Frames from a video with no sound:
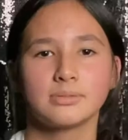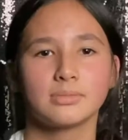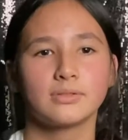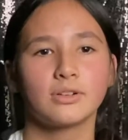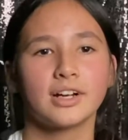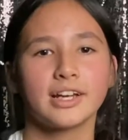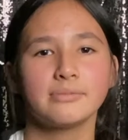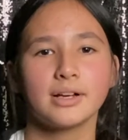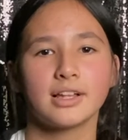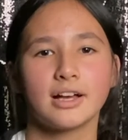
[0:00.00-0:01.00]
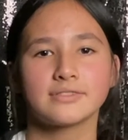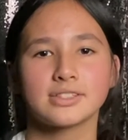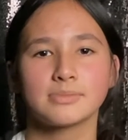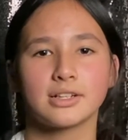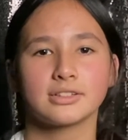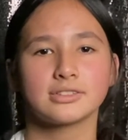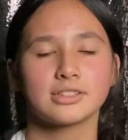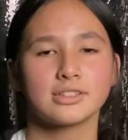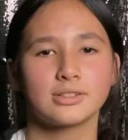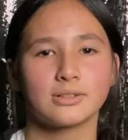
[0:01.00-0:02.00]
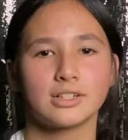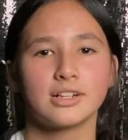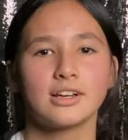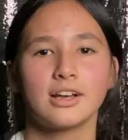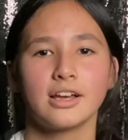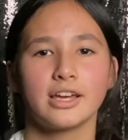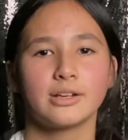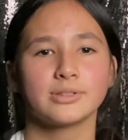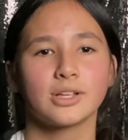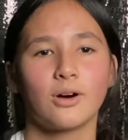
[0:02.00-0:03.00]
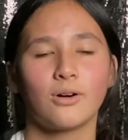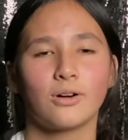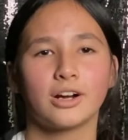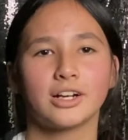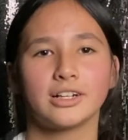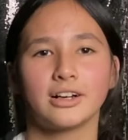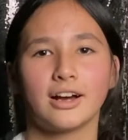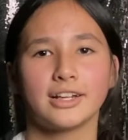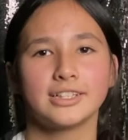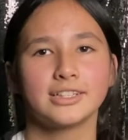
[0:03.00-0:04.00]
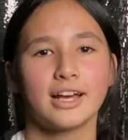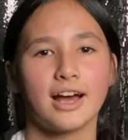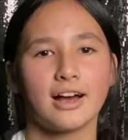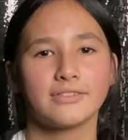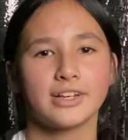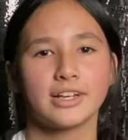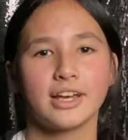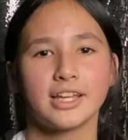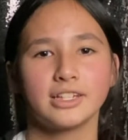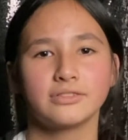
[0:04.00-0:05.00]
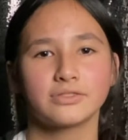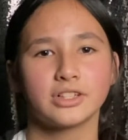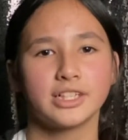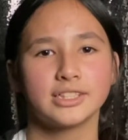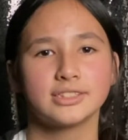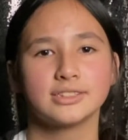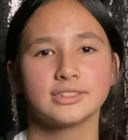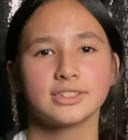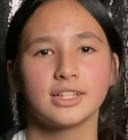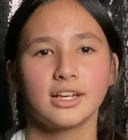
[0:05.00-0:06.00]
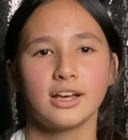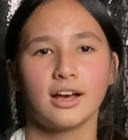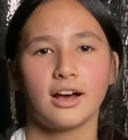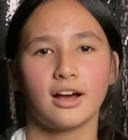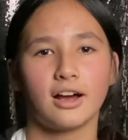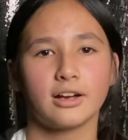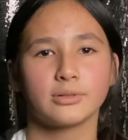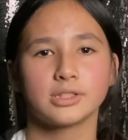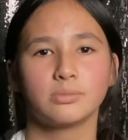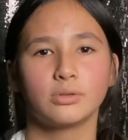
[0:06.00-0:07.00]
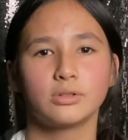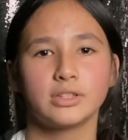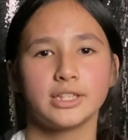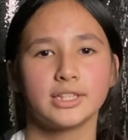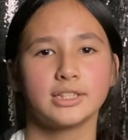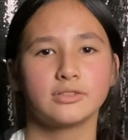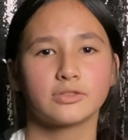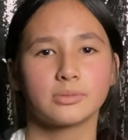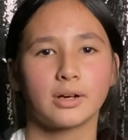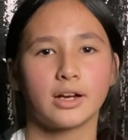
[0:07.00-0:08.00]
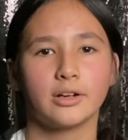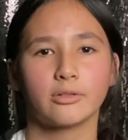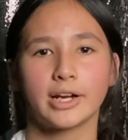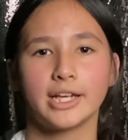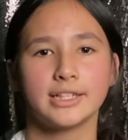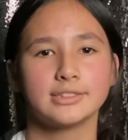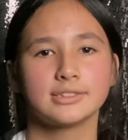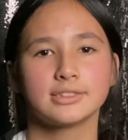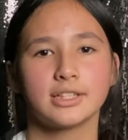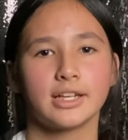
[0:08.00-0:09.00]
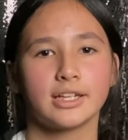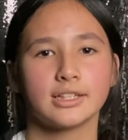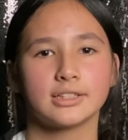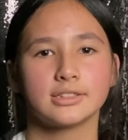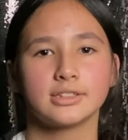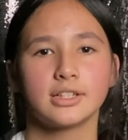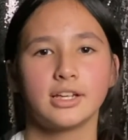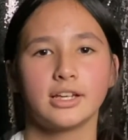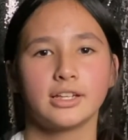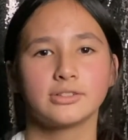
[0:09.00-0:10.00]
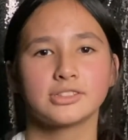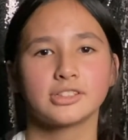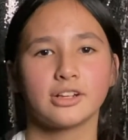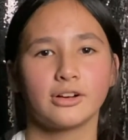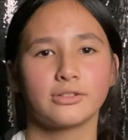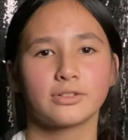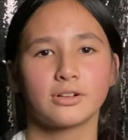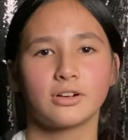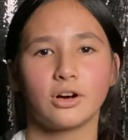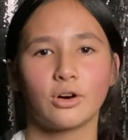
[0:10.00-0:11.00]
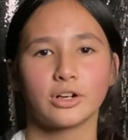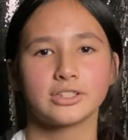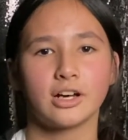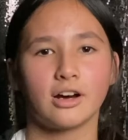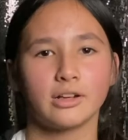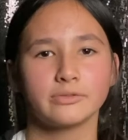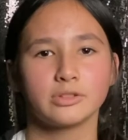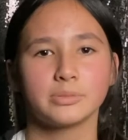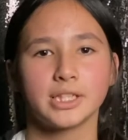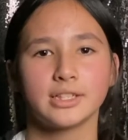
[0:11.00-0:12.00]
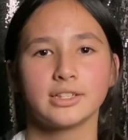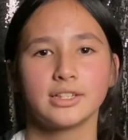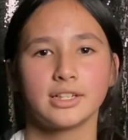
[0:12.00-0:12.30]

Before I gave my life to, my, to the Lord, it was hard. I didn't have any friends. I was bullied for my race and it was just an overall hard time for me